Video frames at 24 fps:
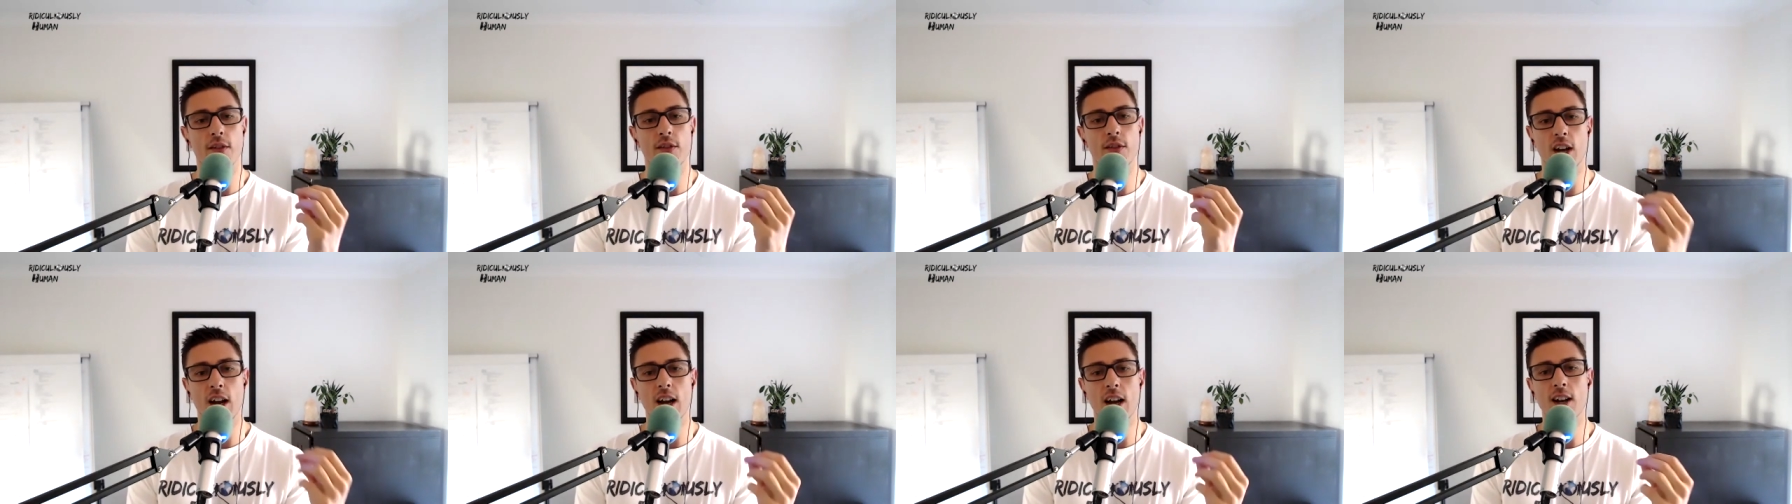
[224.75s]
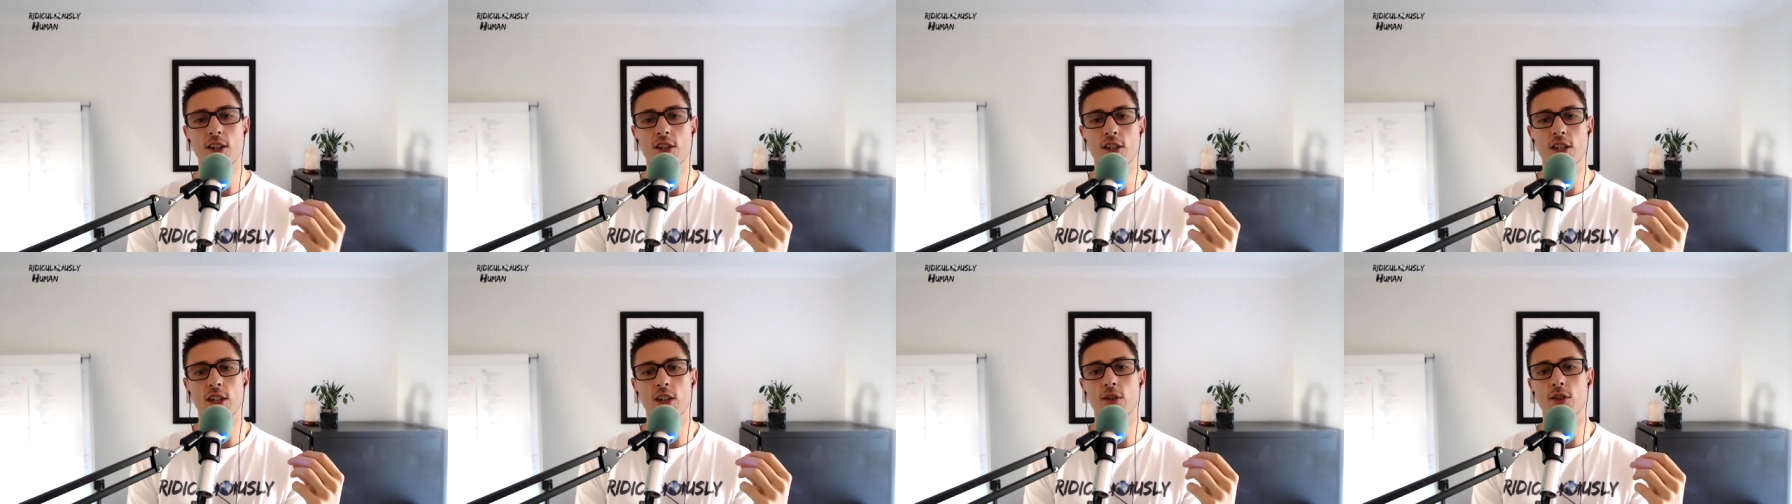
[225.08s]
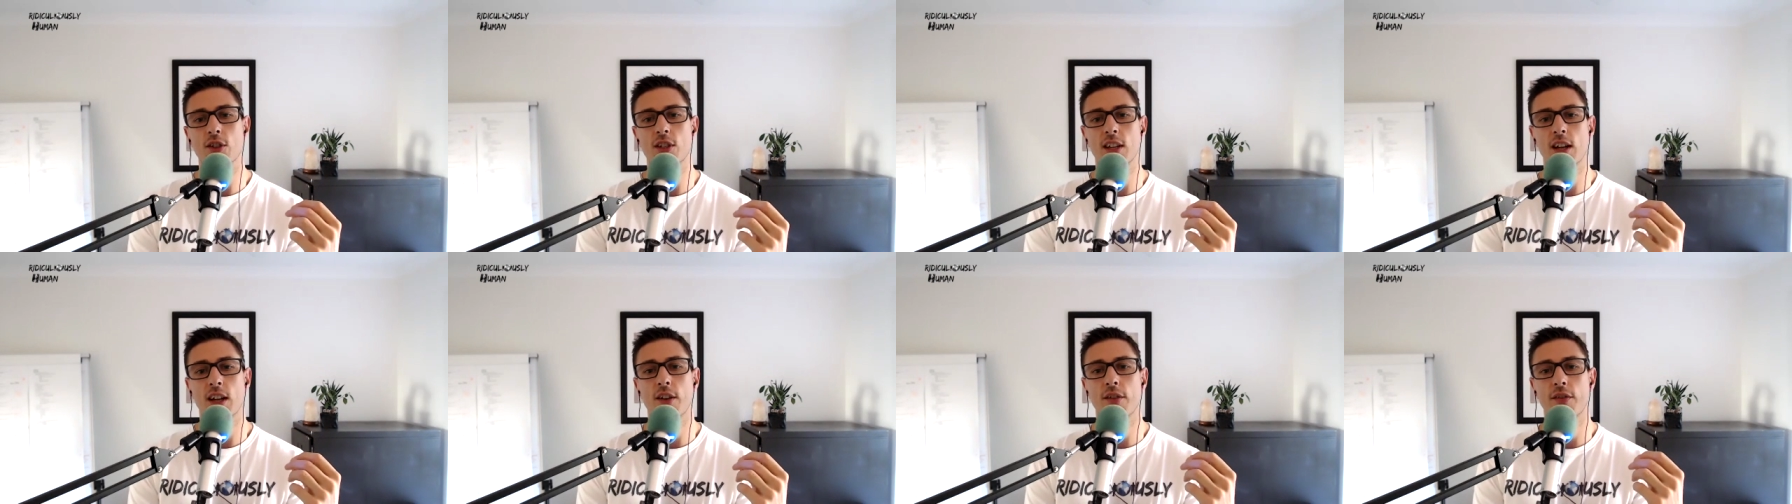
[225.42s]
challenging
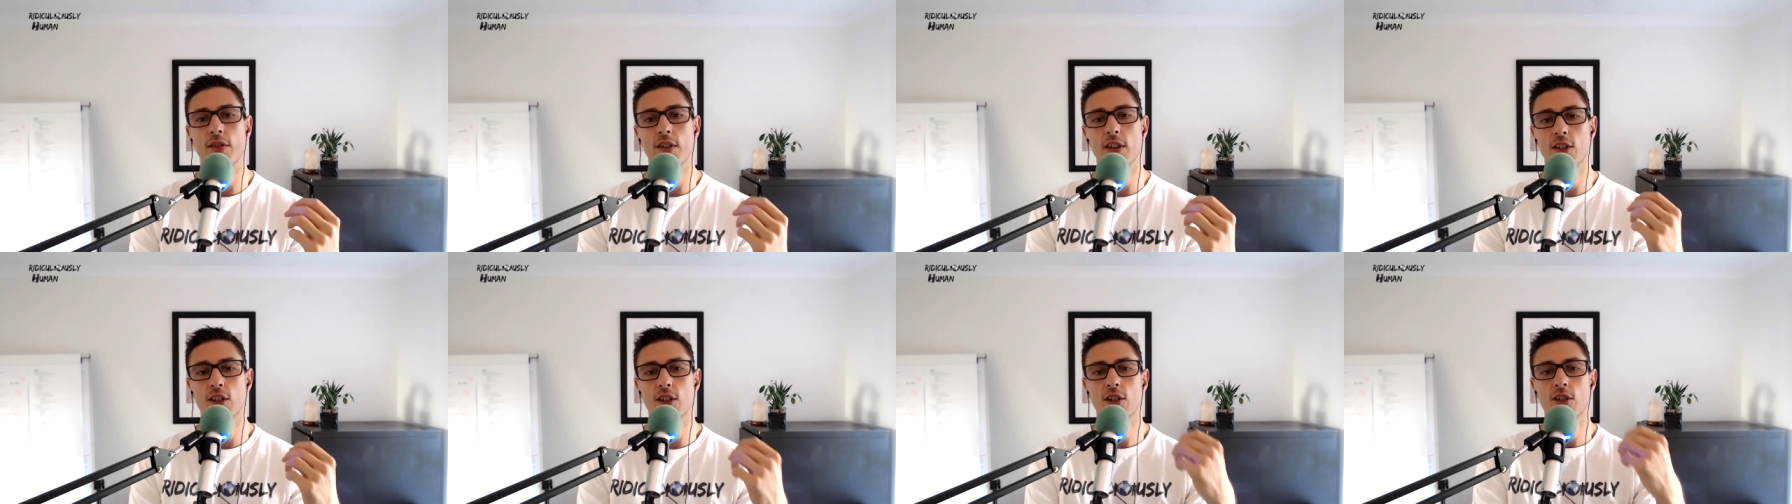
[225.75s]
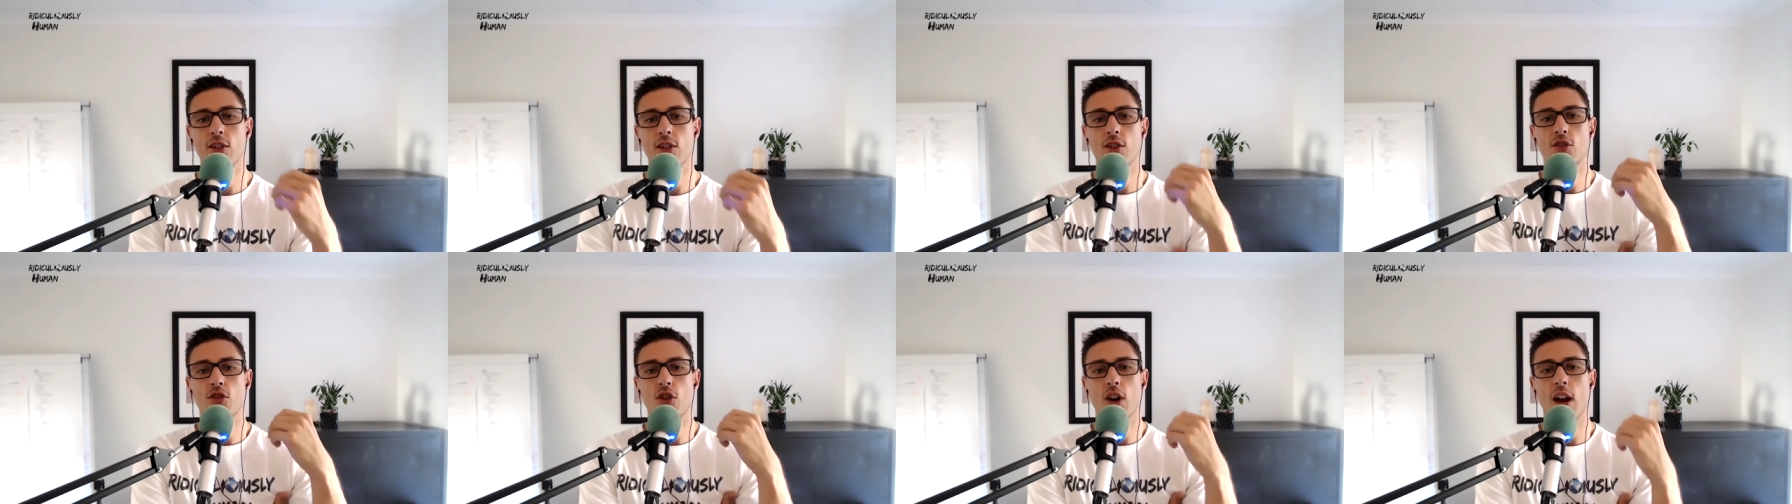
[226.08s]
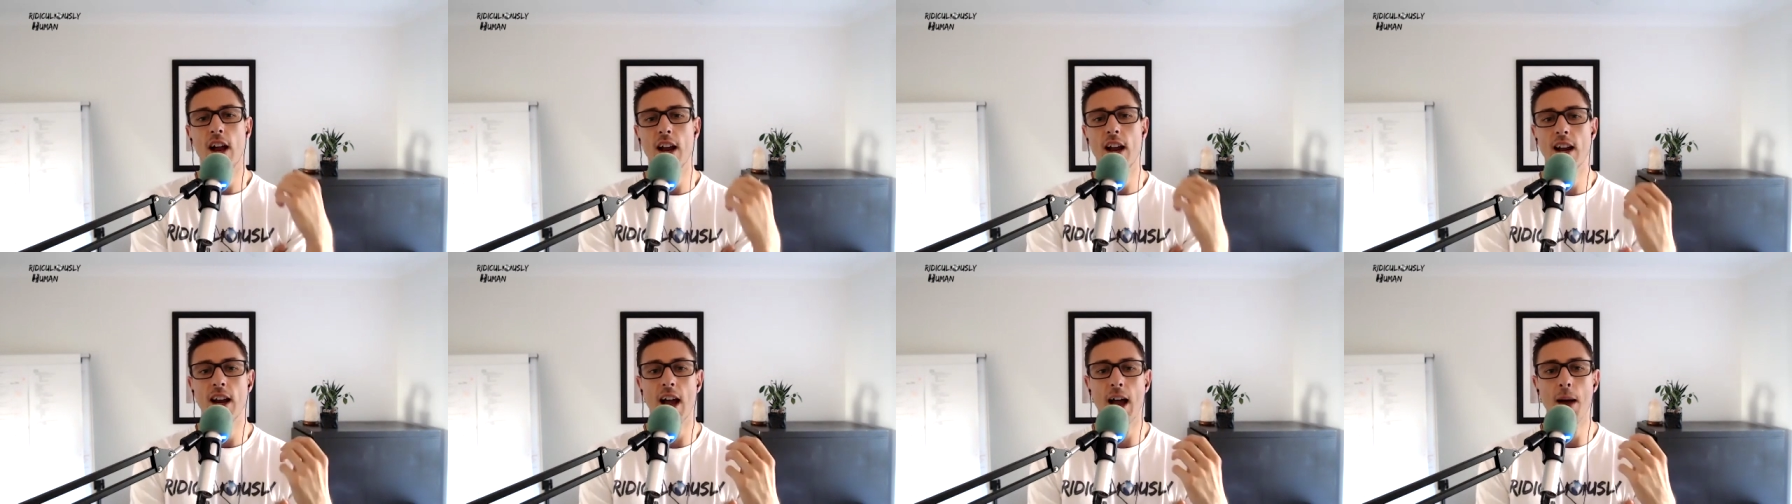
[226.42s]
yourself is just to try and